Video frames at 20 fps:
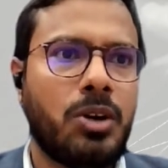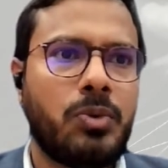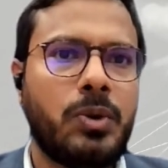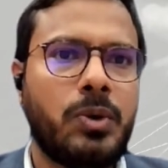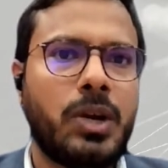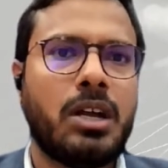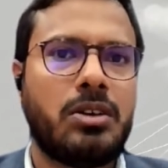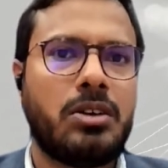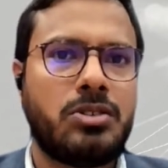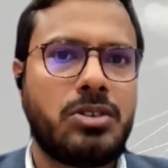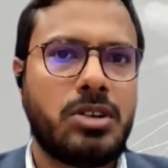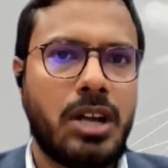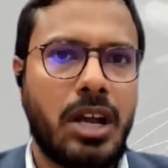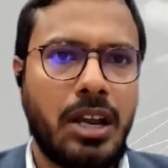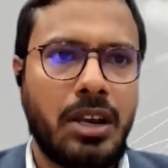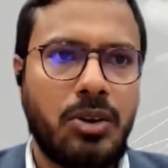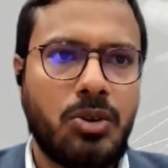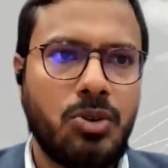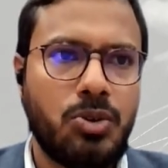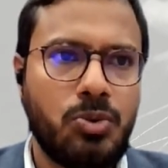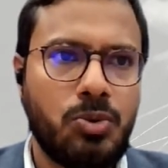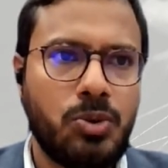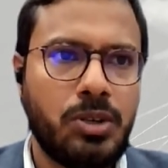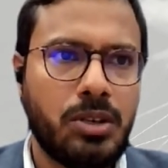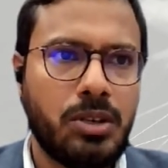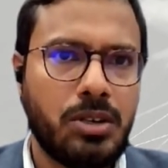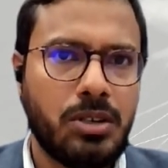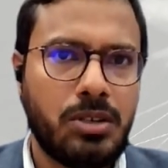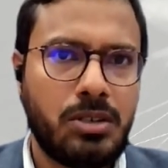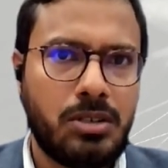what we are trying to do
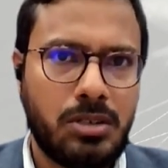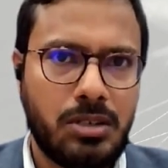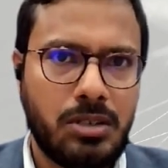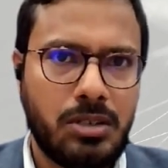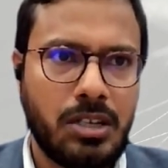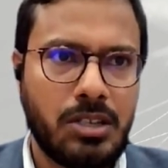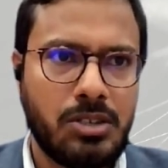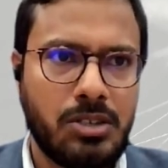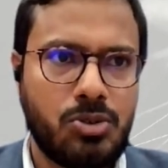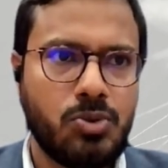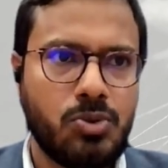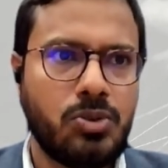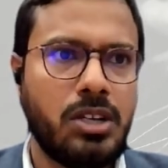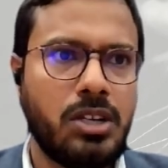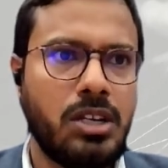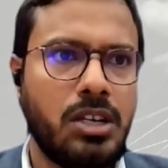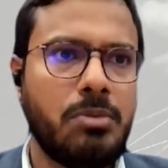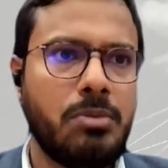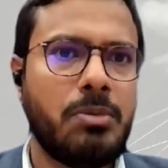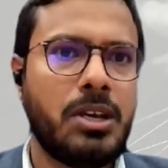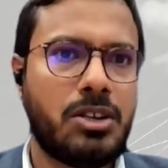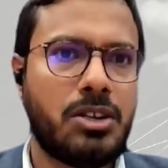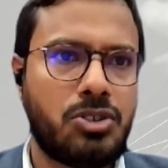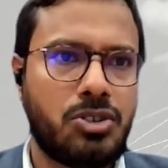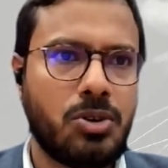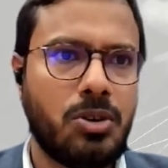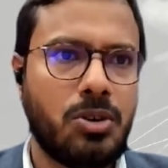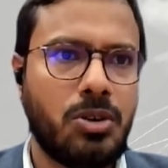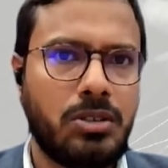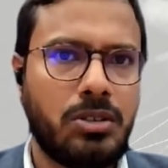here is to really make
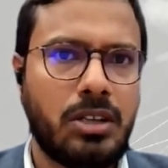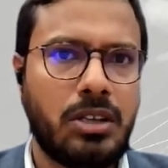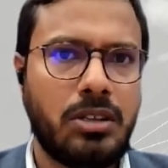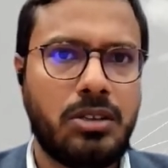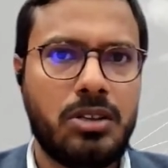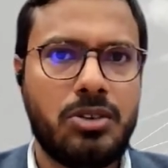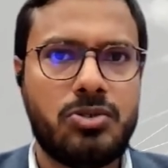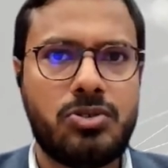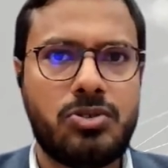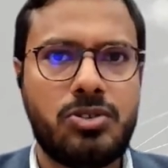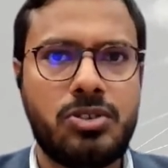sure that the